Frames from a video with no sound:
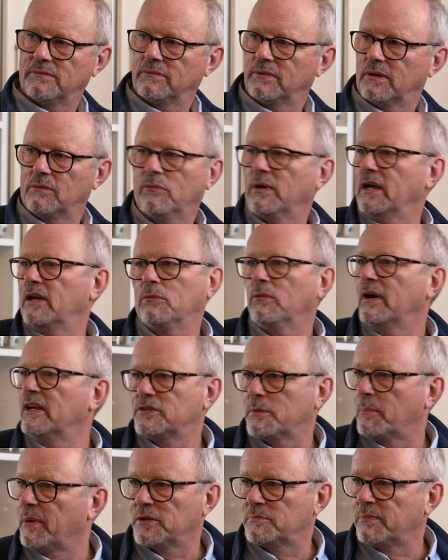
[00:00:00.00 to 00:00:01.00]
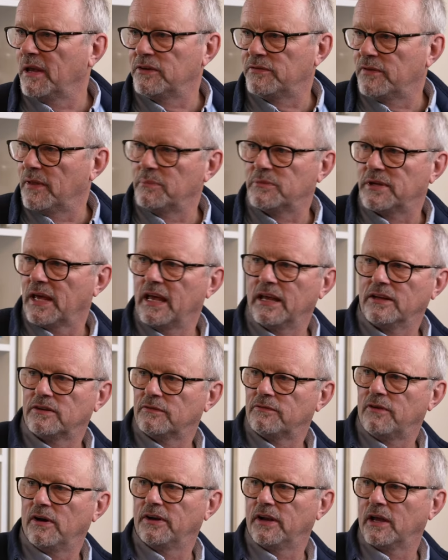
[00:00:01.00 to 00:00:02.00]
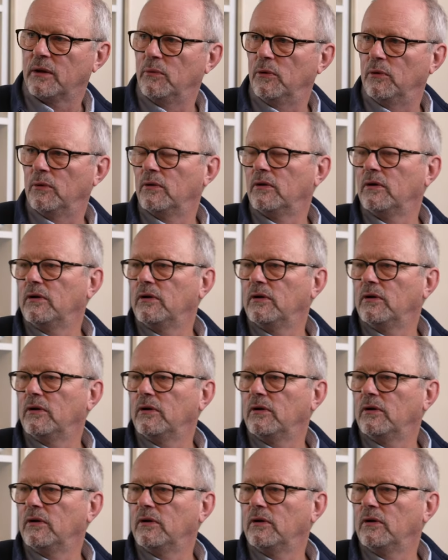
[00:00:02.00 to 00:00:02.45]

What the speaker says: where's the best place for them to head to find out more?